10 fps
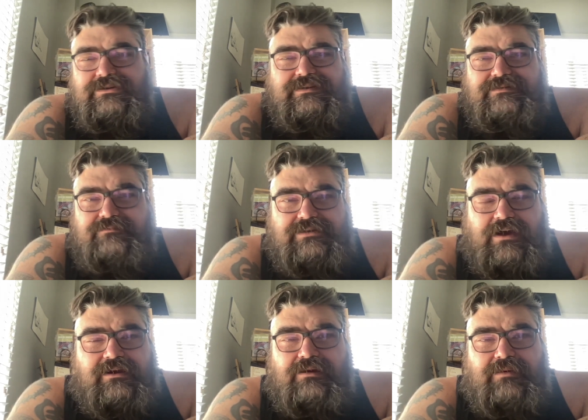just
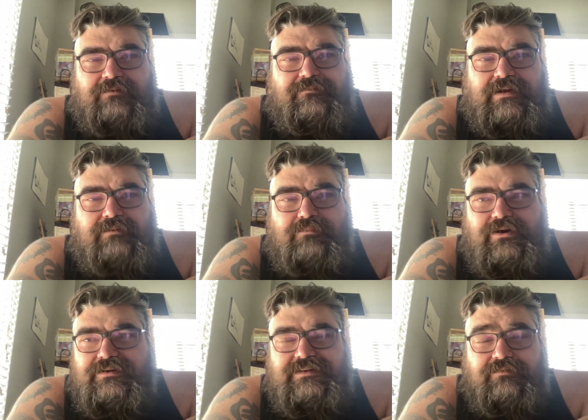talking about fucking
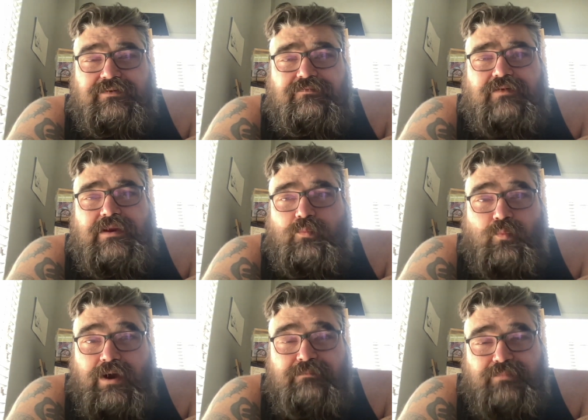books. If you've read
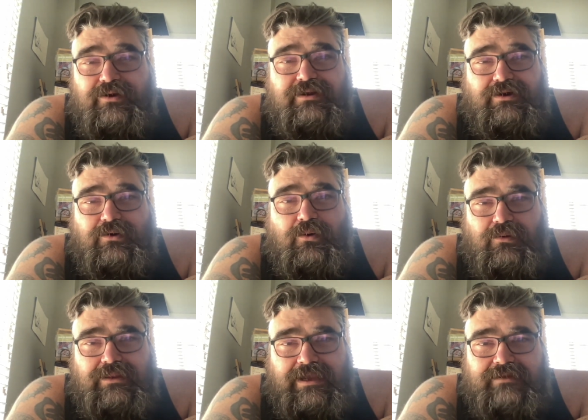one book your
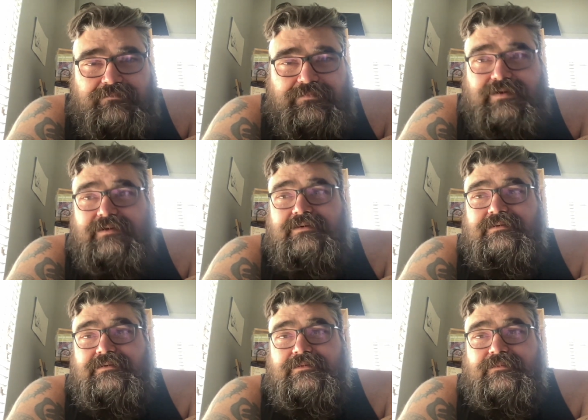whole life,
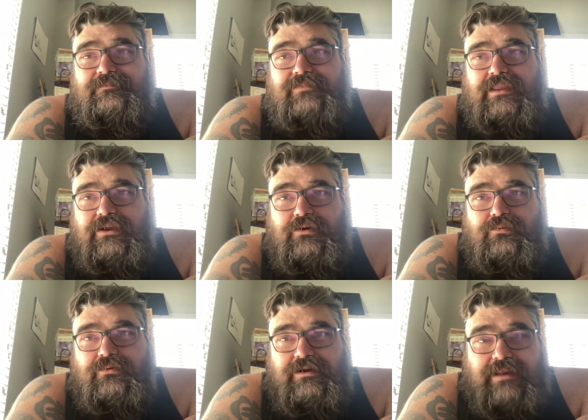
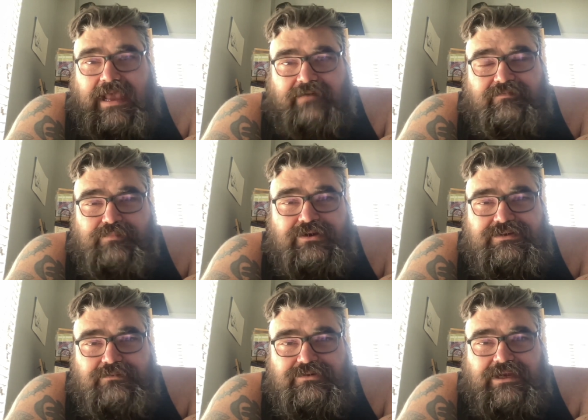you could have a
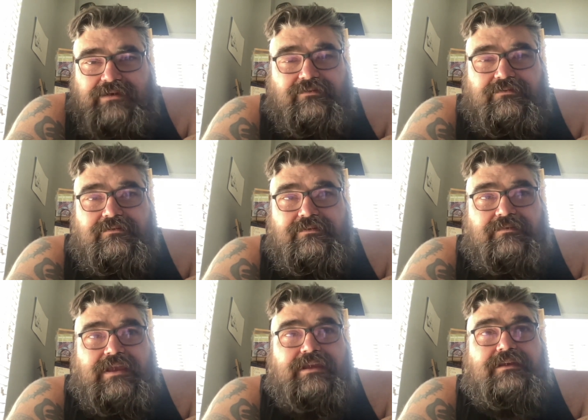BookTube channel.
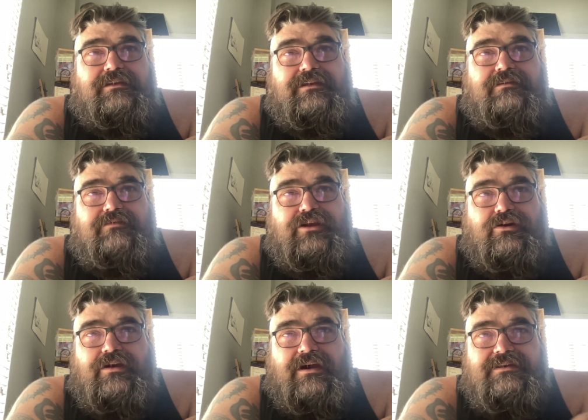Like, your
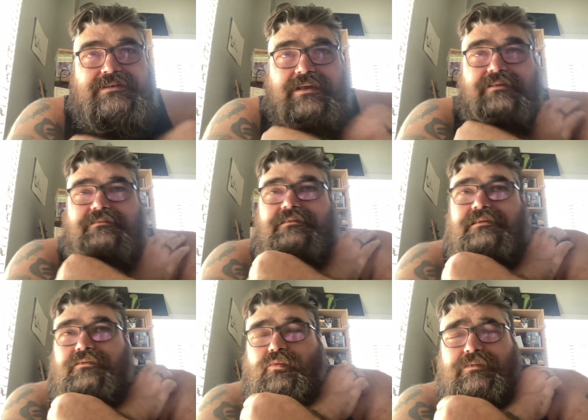content
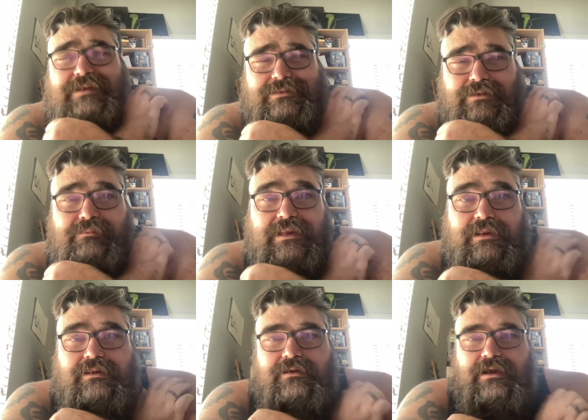would be
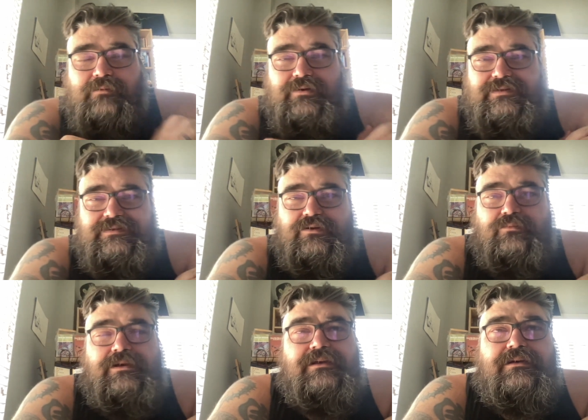limited, I would
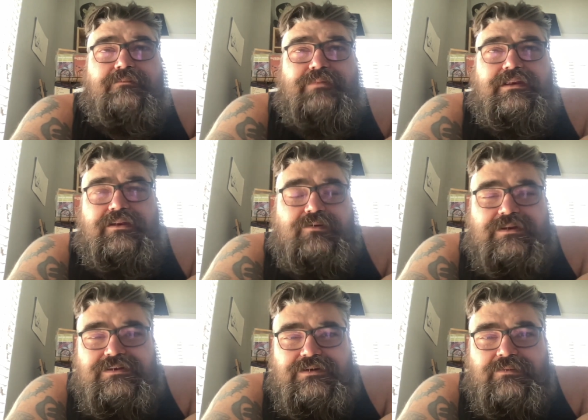assume, but you
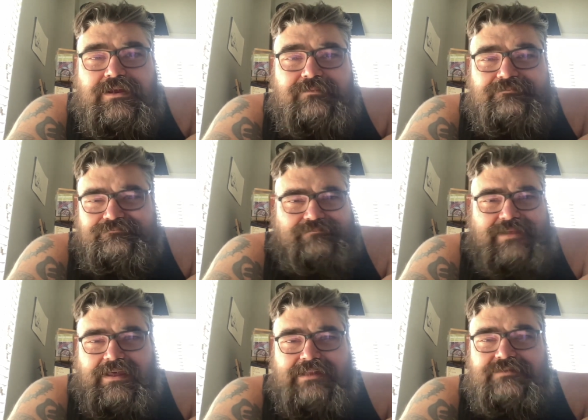could do it.
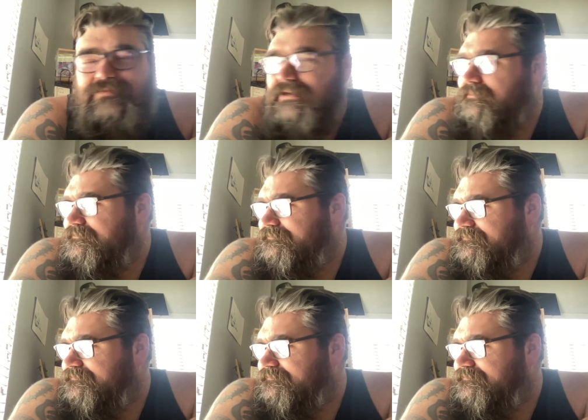That's fine.